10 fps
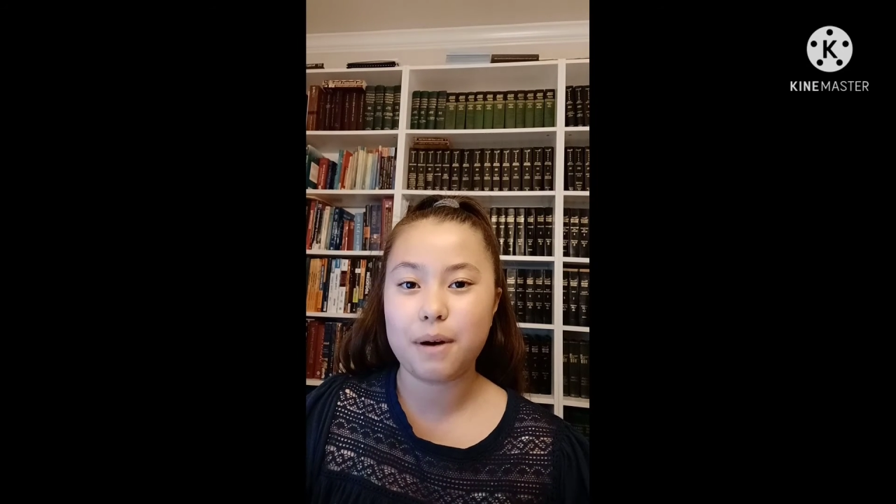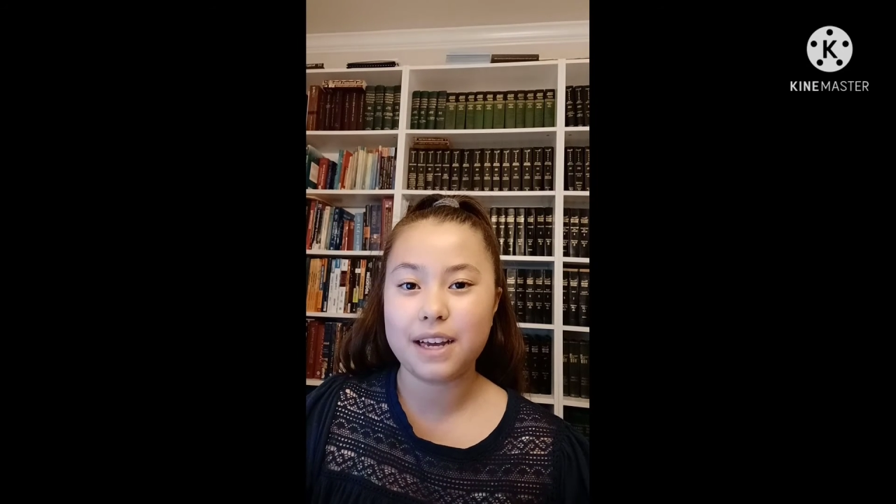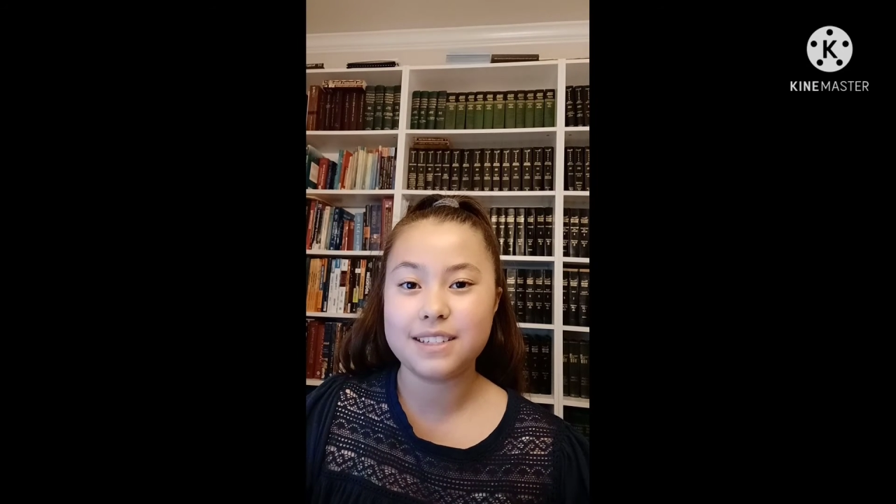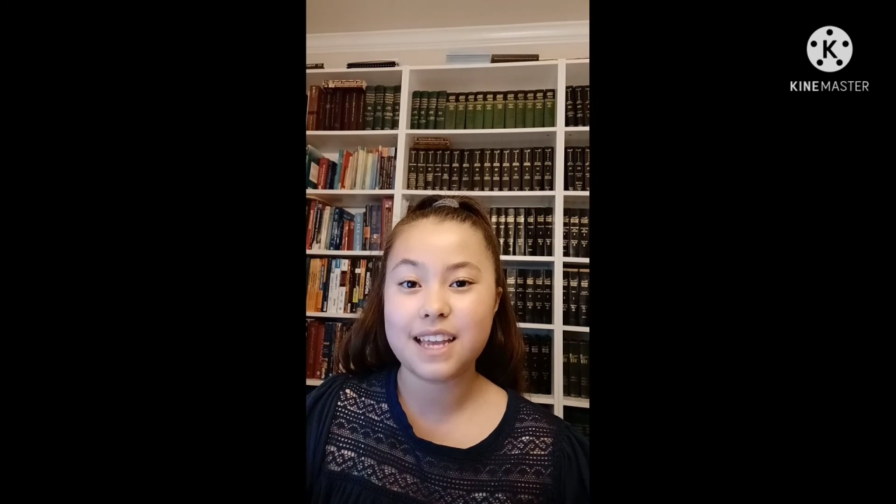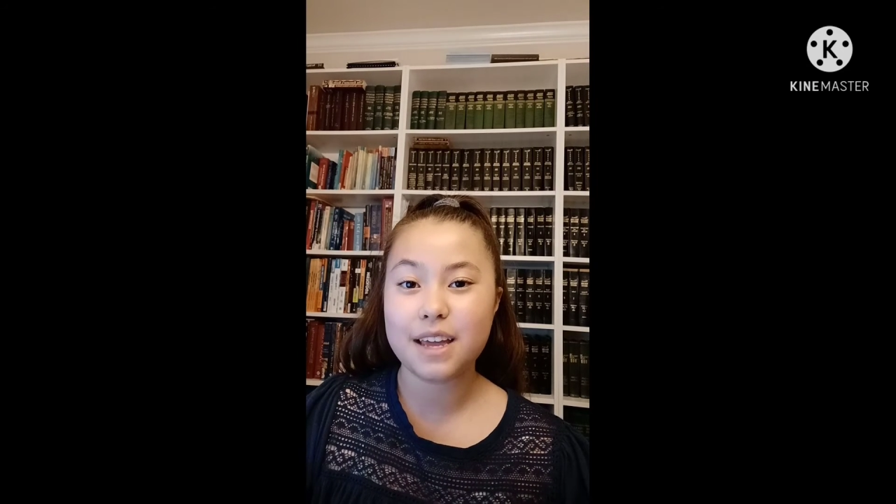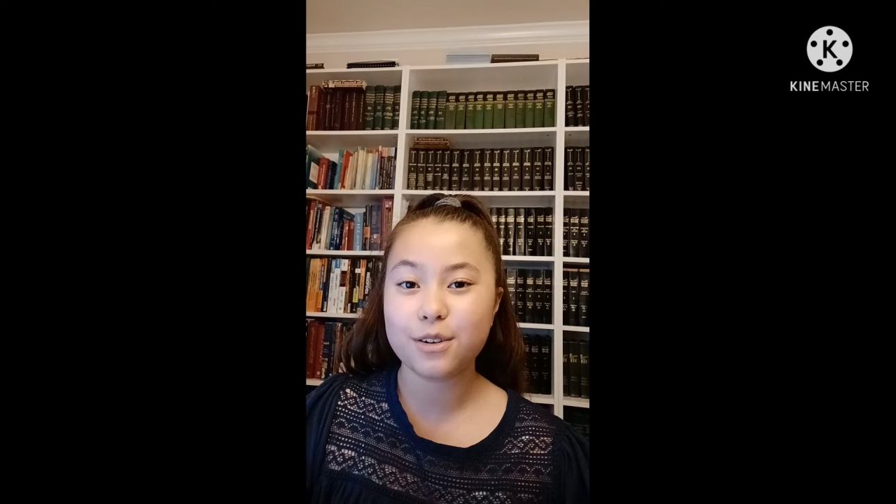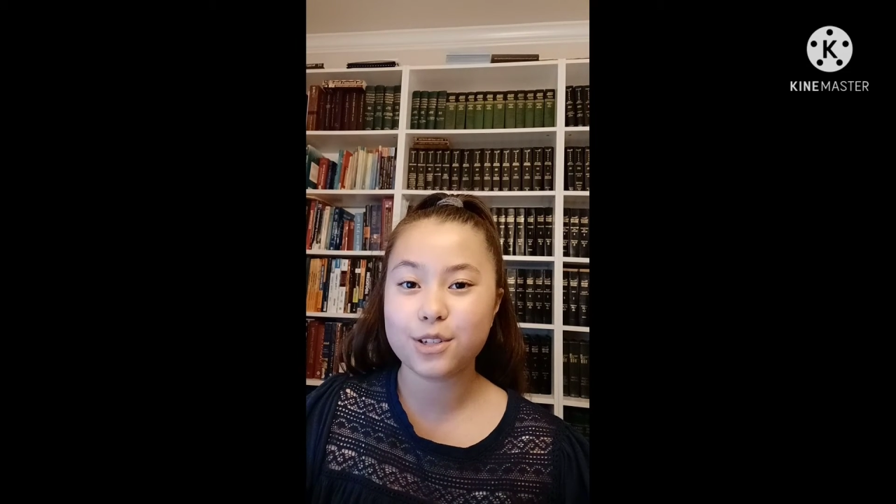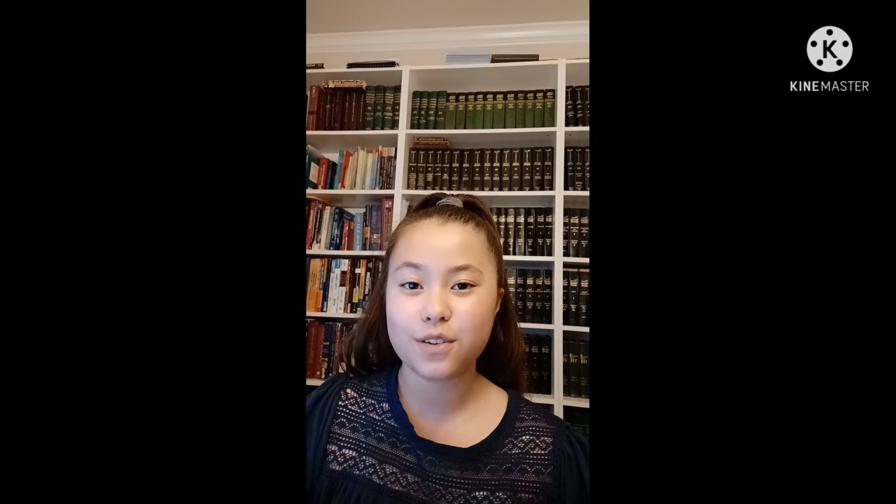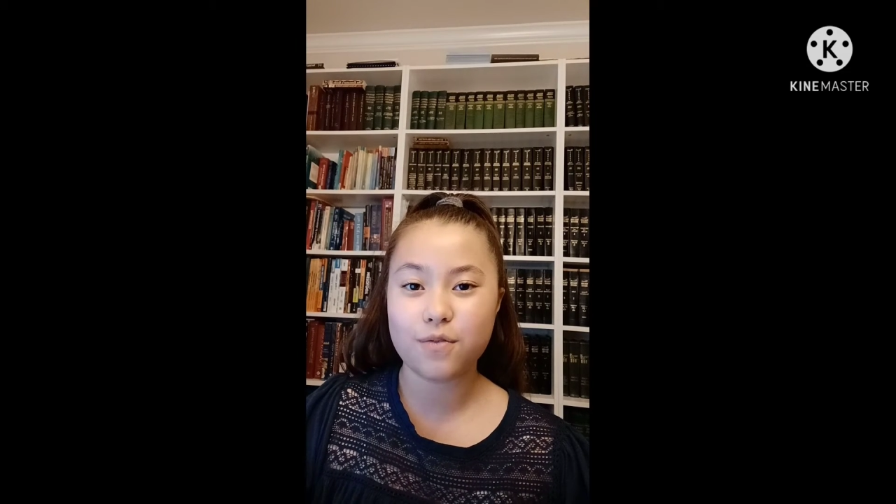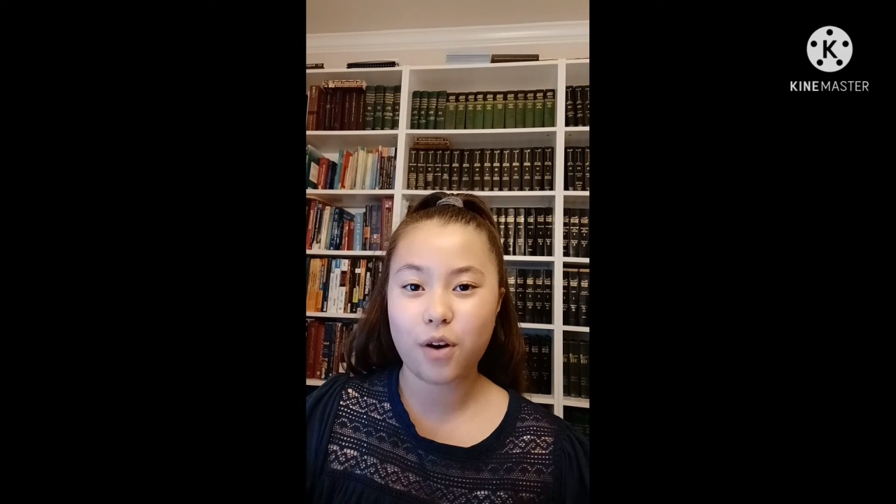by
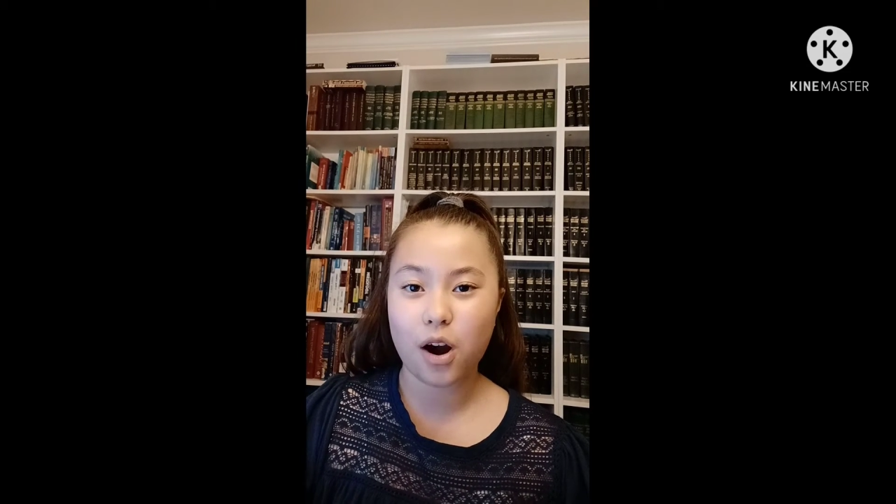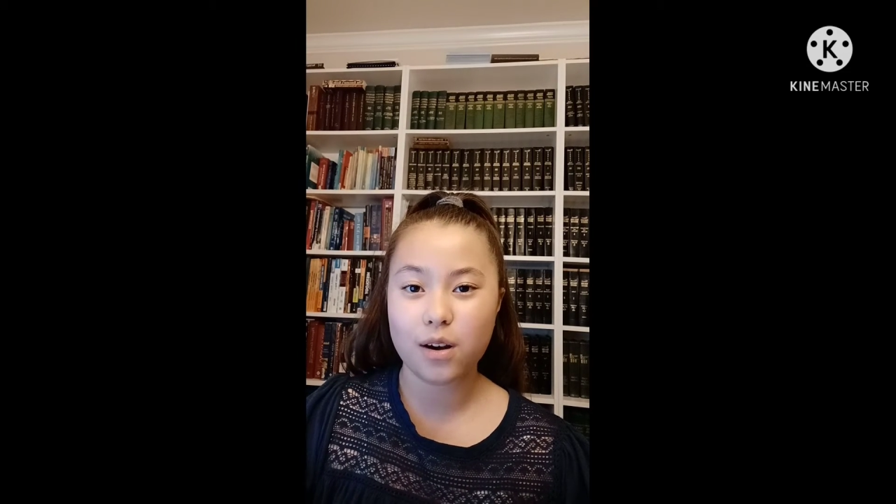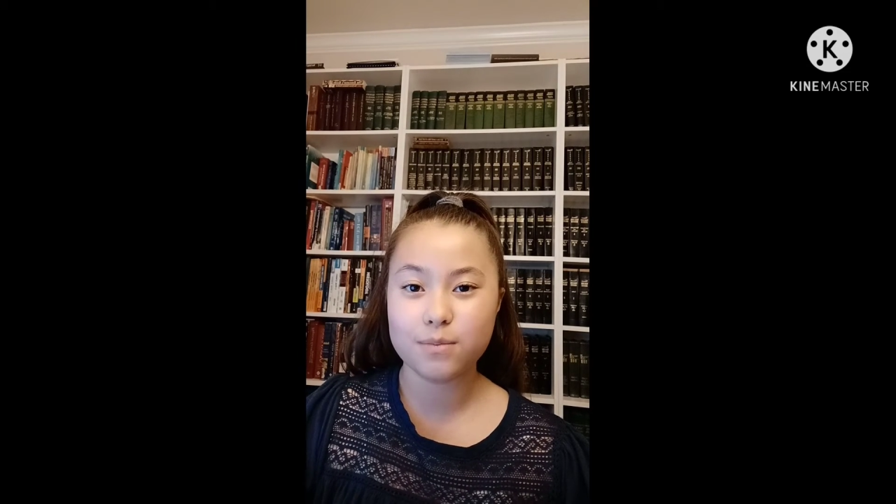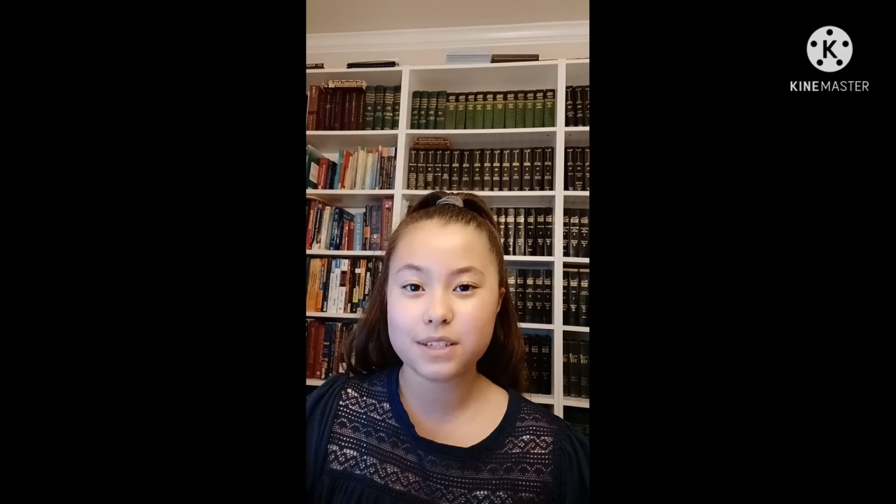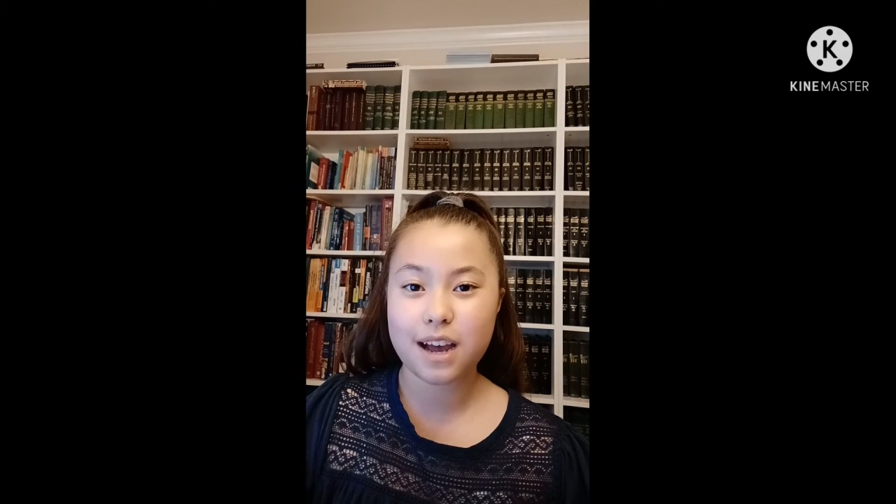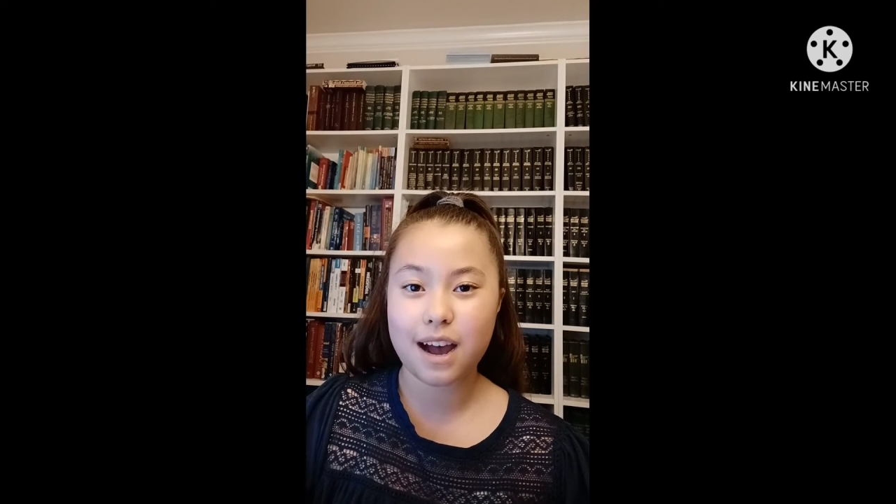Sanderson Farms.